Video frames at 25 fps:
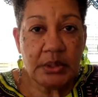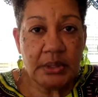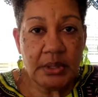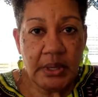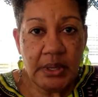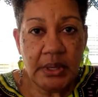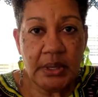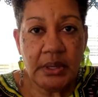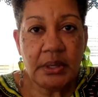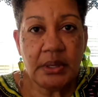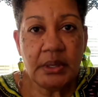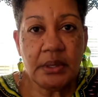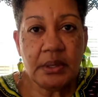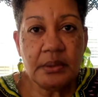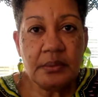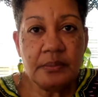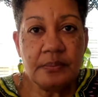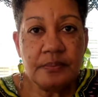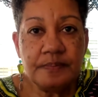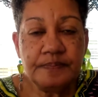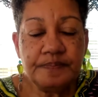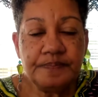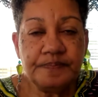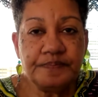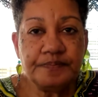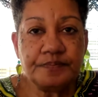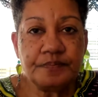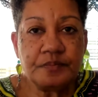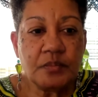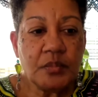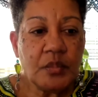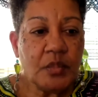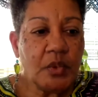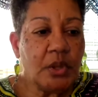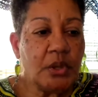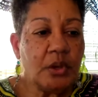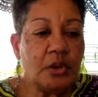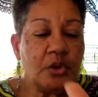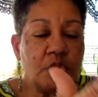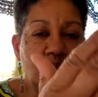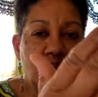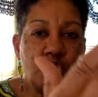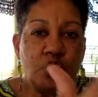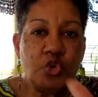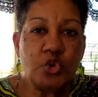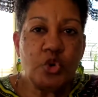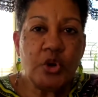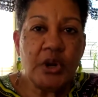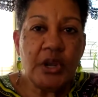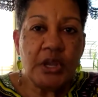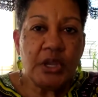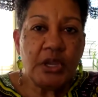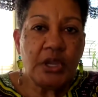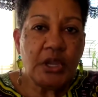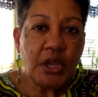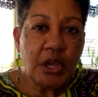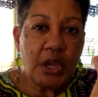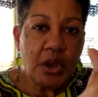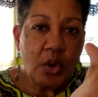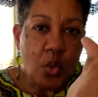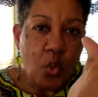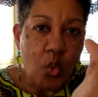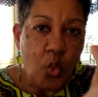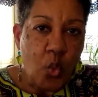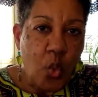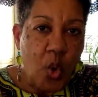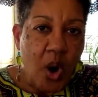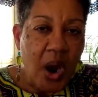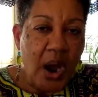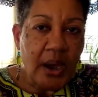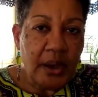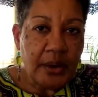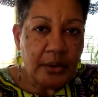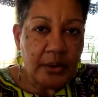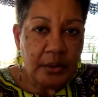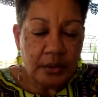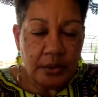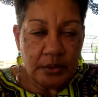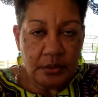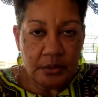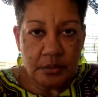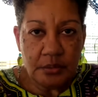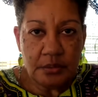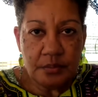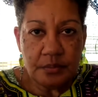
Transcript: thing, drink water.